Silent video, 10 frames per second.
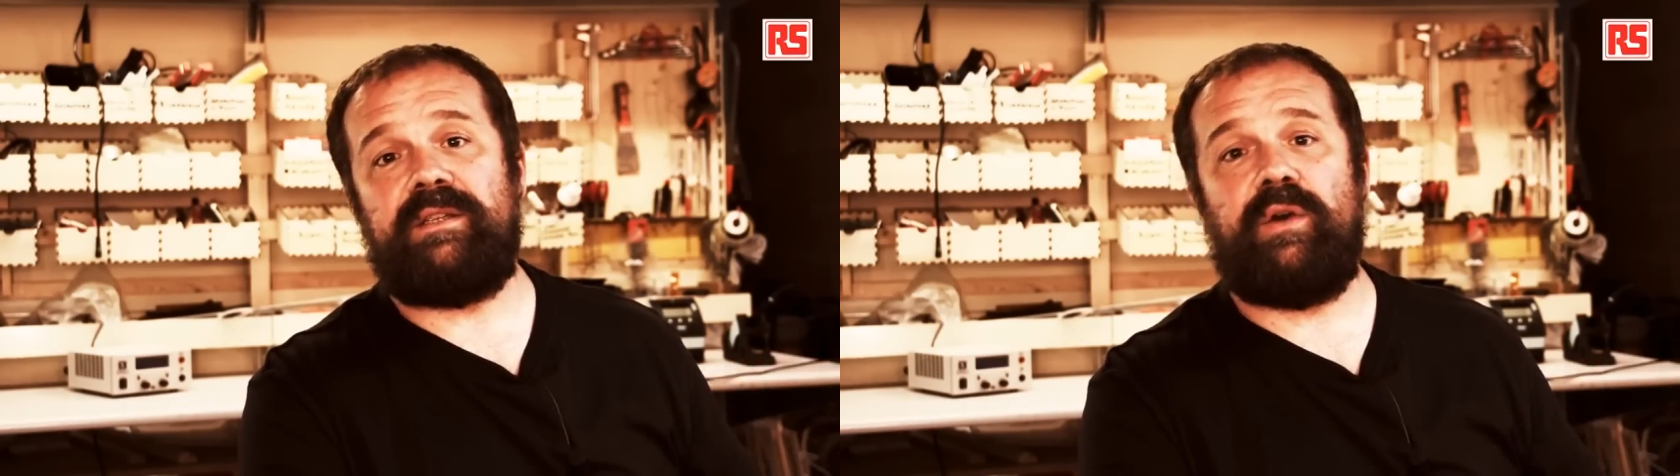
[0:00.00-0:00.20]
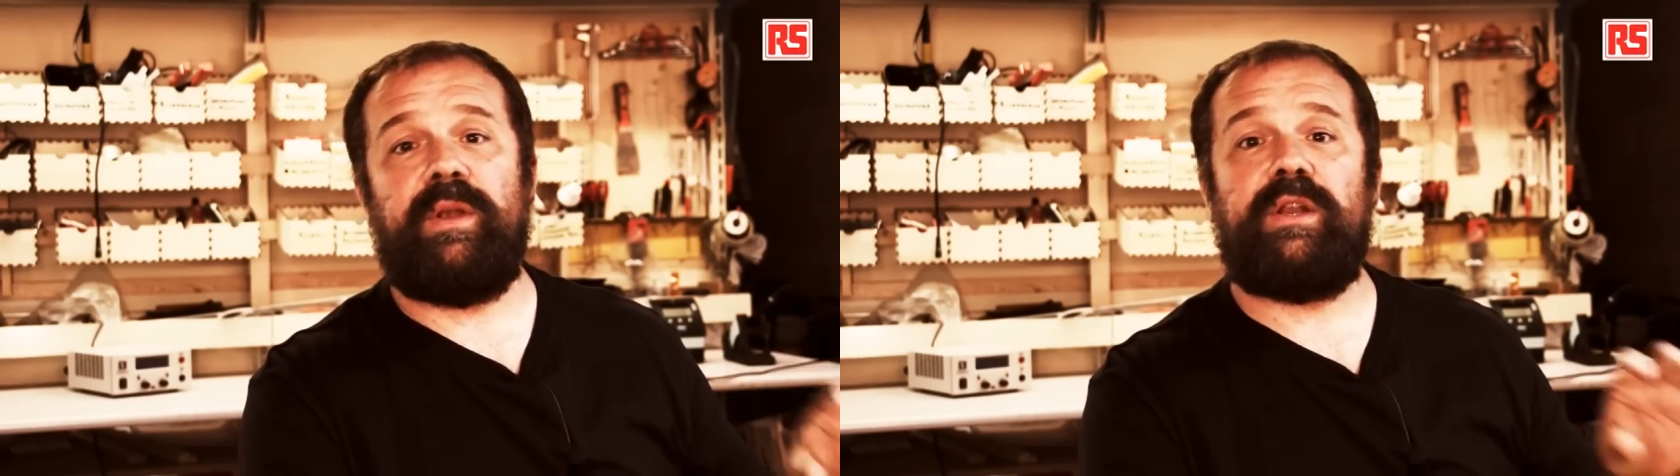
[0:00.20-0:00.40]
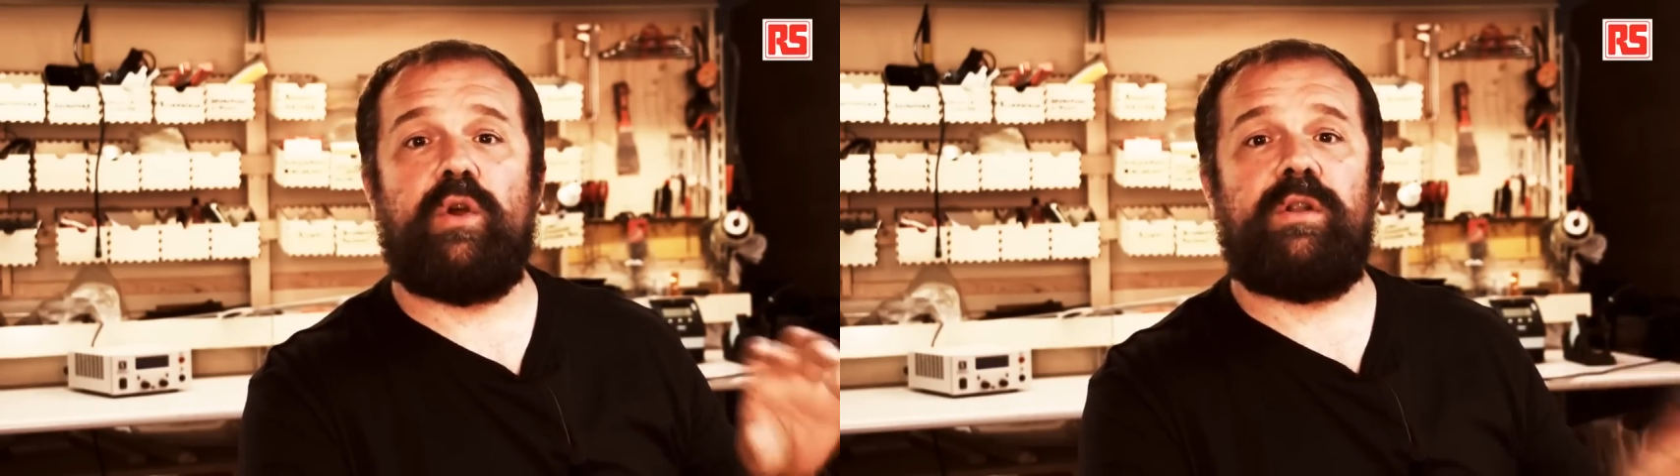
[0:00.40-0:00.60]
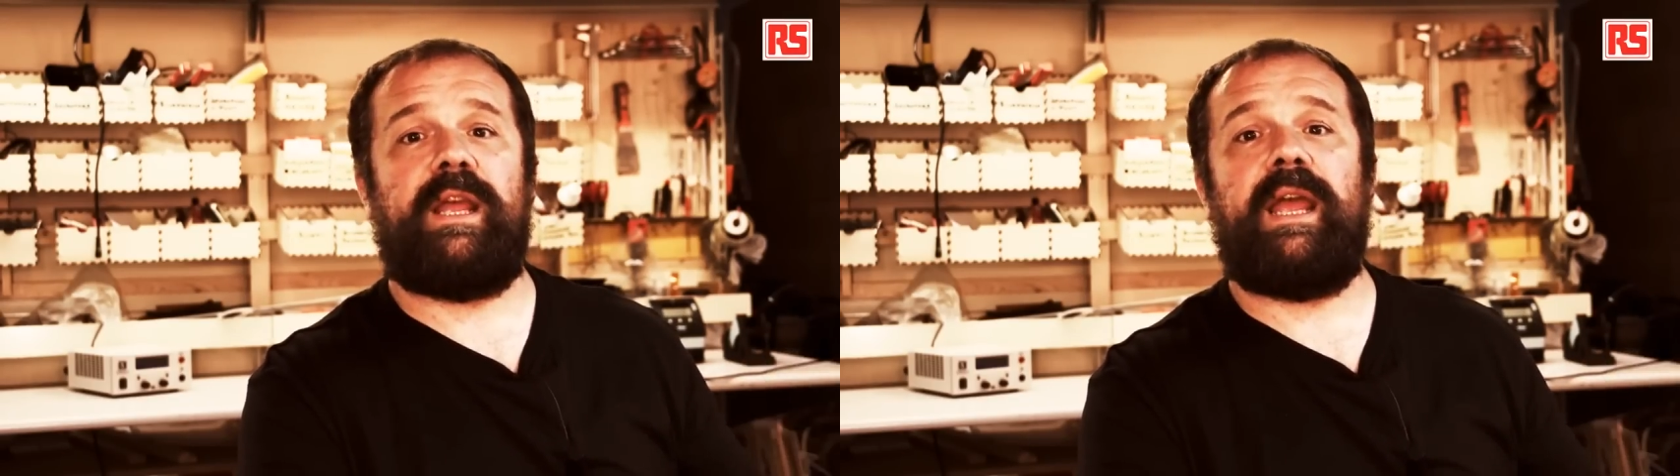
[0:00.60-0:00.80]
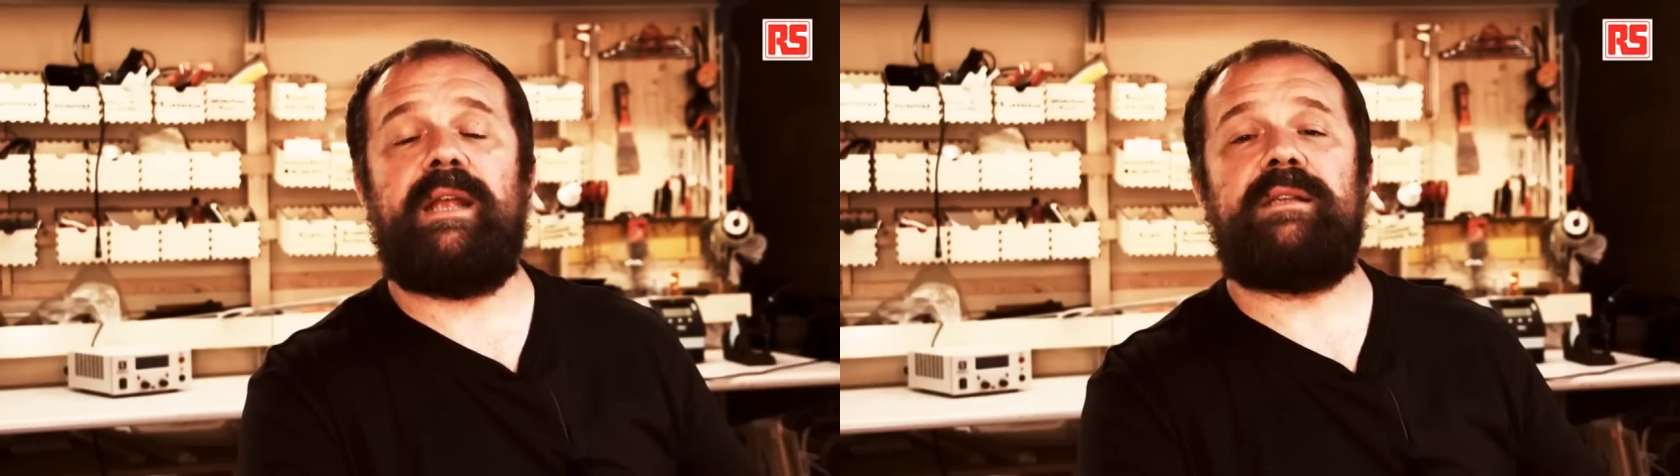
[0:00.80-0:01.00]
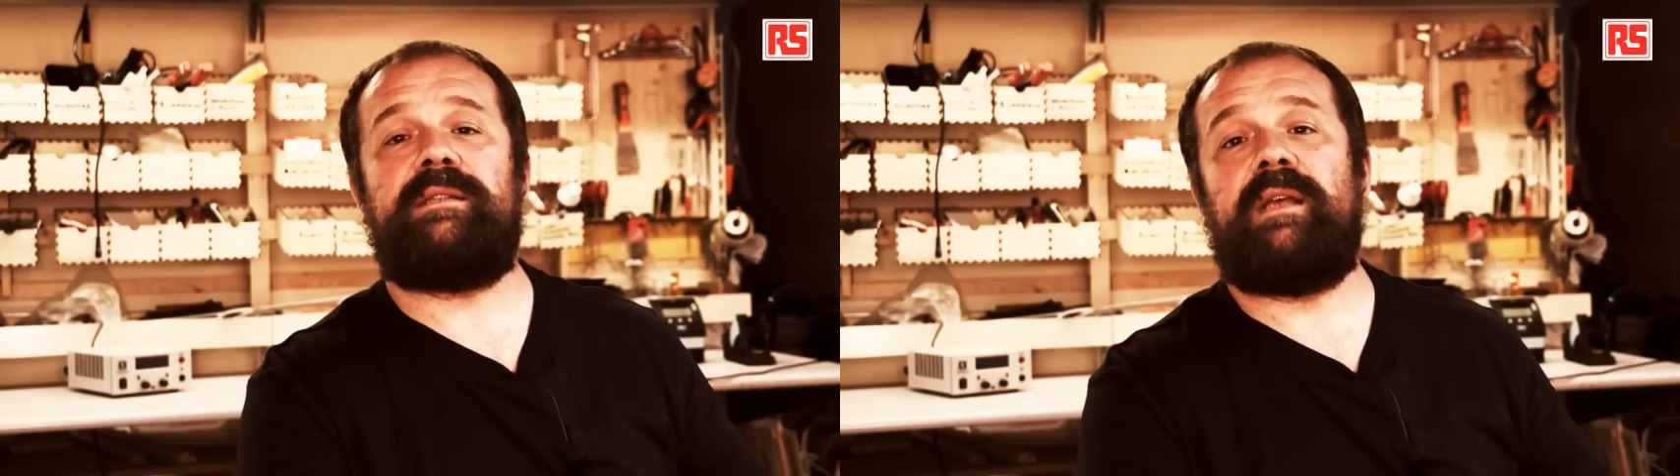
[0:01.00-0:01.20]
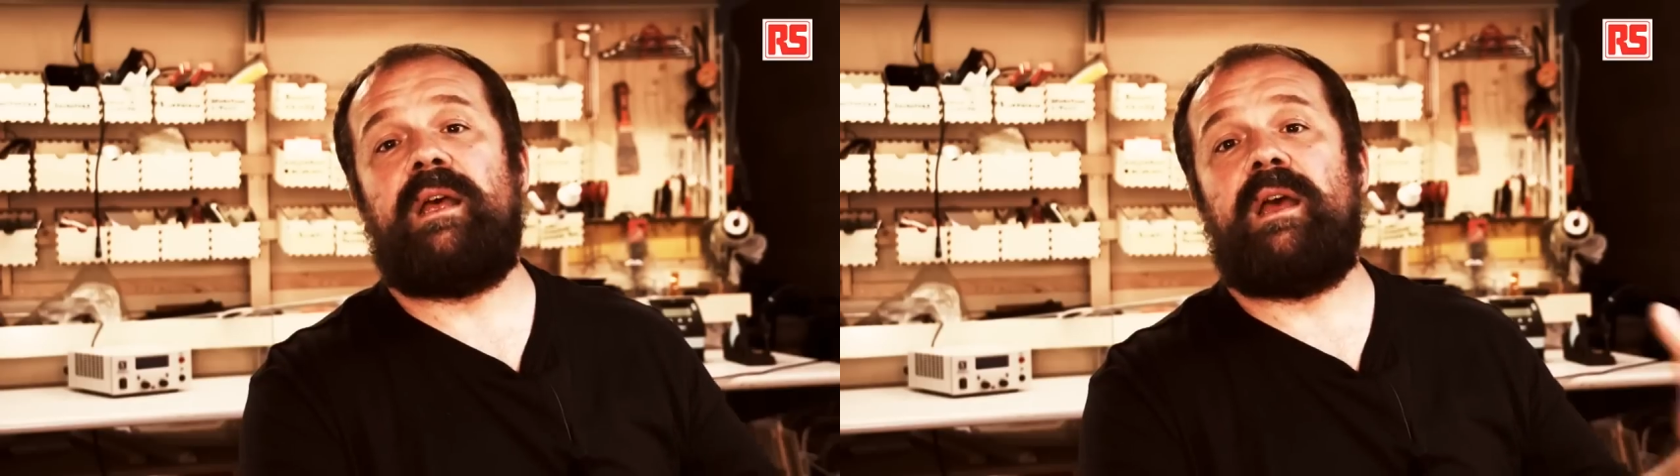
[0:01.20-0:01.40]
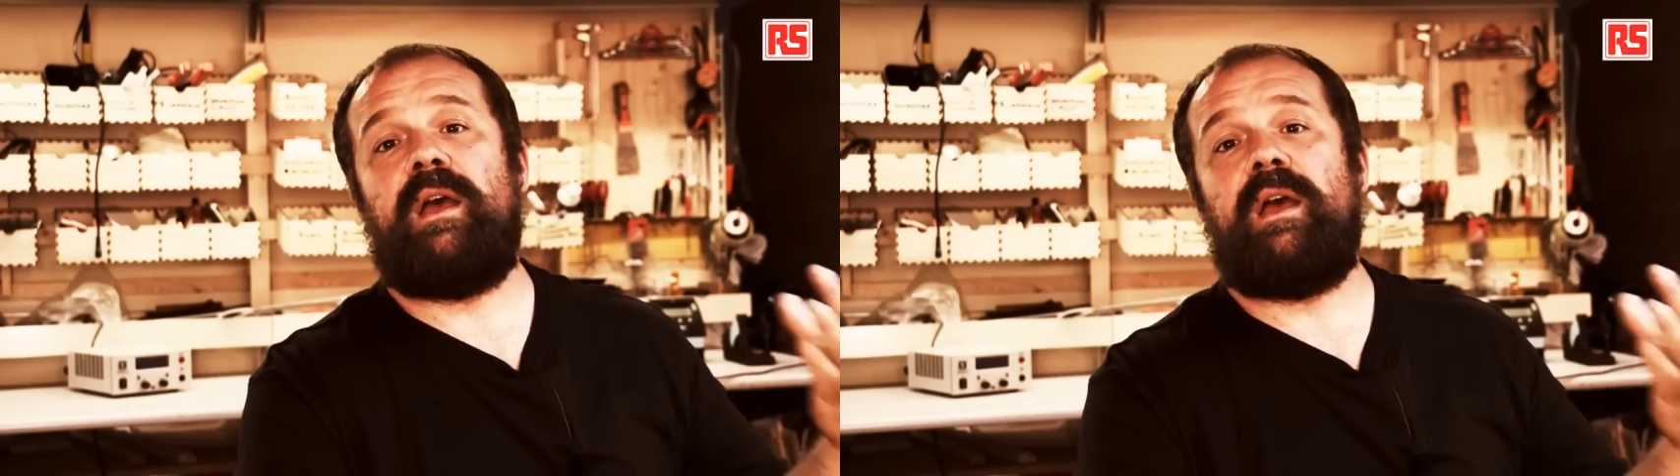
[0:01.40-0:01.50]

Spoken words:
so it contains